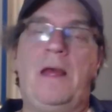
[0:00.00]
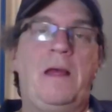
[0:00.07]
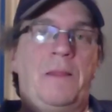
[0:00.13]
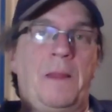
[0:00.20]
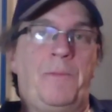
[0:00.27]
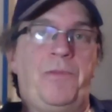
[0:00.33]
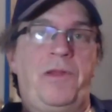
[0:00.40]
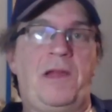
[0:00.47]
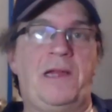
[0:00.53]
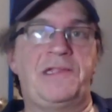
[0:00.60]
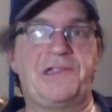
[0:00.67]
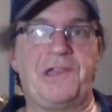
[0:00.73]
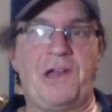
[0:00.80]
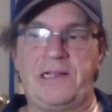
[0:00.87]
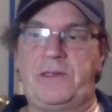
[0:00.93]
the plus
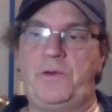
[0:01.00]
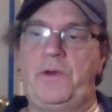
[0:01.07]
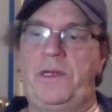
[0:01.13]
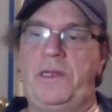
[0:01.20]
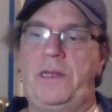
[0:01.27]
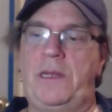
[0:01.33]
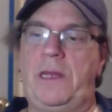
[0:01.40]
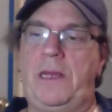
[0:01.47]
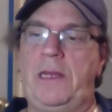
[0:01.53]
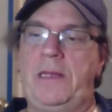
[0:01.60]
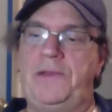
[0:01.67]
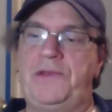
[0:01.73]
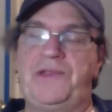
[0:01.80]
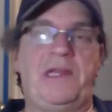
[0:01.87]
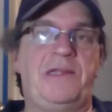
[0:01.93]
side to it
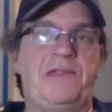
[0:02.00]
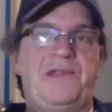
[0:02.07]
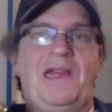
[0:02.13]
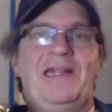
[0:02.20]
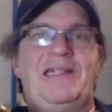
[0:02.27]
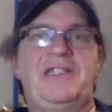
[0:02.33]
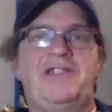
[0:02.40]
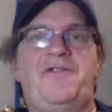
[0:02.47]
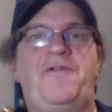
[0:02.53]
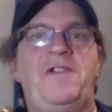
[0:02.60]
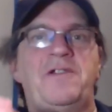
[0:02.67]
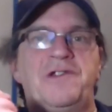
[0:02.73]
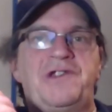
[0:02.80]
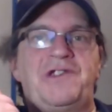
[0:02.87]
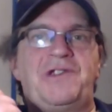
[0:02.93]
is it just
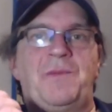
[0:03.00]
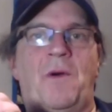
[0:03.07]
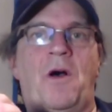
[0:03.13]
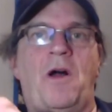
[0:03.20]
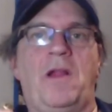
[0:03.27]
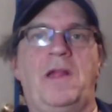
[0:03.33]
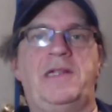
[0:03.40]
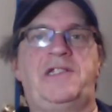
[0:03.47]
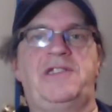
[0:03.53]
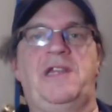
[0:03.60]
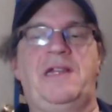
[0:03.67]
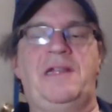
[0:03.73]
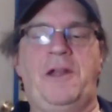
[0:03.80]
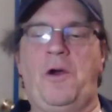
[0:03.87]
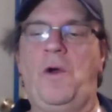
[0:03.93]
feels small. It just
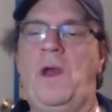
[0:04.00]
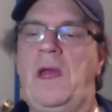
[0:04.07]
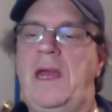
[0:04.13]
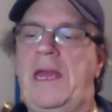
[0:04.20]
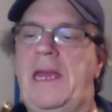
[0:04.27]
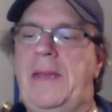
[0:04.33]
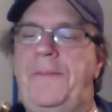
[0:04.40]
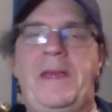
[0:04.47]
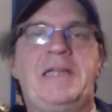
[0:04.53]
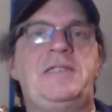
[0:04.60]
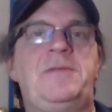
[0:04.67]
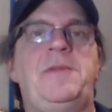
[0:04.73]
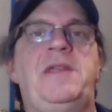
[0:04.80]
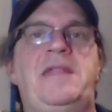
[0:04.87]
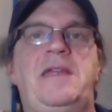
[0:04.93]
it makes
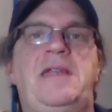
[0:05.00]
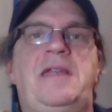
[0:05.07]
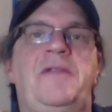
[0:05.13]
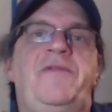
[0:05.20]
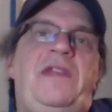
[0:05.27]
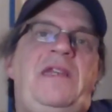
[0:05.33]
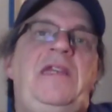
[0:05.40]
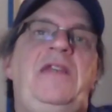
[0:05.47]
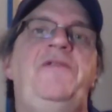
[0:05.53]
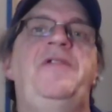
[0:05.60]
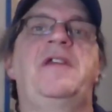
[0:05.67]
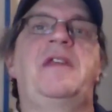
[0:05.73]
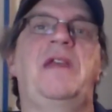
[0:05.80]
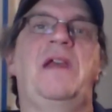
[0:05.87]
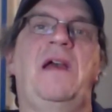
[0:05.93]
me think of the
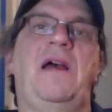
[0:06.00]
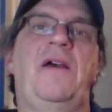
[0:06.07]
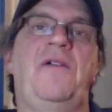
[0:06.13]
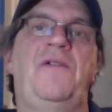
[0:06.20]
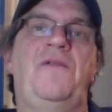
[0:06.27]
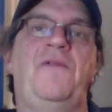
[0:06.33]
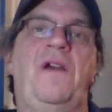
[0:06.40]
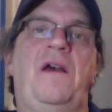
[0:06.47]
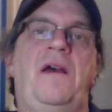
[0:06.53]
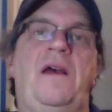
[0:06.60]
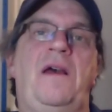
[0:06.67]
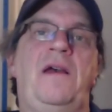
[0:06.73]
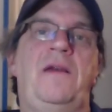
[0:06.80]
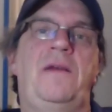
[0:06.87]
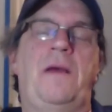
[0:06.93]

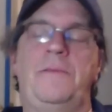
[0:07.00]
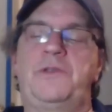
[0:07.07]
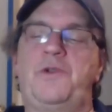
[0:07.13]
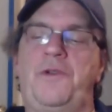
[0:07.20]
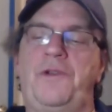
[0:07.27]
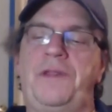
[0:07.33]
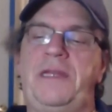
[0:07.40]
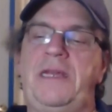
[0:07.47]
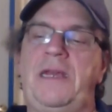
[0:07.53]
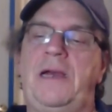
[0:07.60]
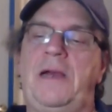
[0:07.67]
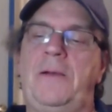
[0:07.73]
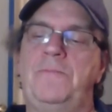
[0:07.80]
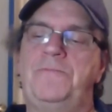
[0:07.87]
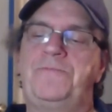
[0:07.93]
EVIC. I'm sorry,
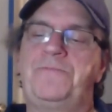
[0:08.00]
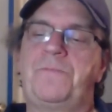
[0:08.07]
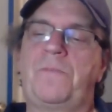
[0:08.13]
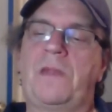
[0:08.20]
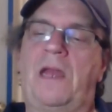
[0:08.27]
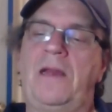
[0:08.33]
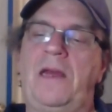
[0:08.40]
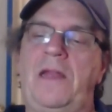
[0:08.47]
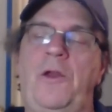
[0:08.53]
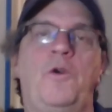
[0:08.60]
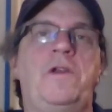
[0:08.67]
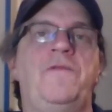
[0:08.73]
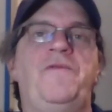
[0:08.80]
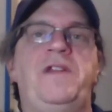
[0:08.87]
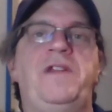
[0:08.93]
the
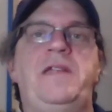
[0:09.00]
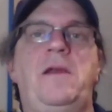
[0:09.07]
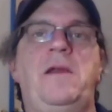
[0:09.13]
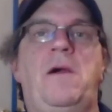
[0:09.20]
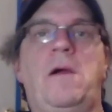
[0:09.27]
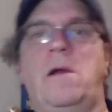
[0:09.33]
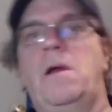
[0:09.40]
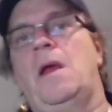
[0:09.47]
Anoken VTR.